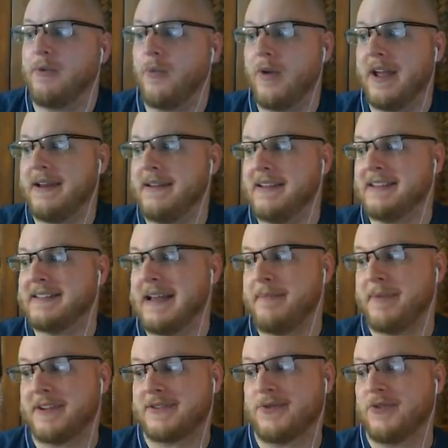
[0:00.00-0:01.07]
when this
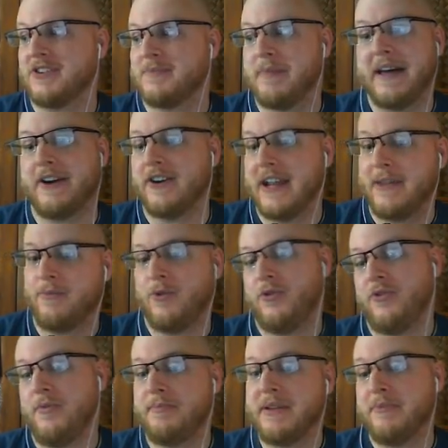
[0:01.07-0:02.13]
epic sword's better and
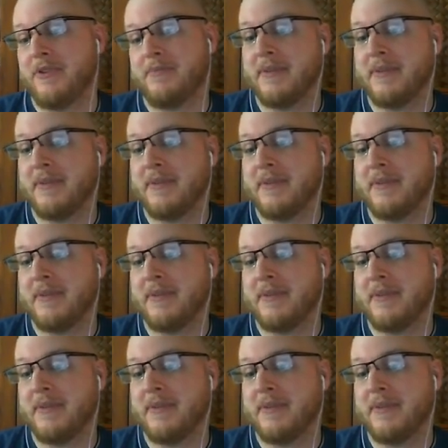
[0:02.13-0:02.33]
will be with me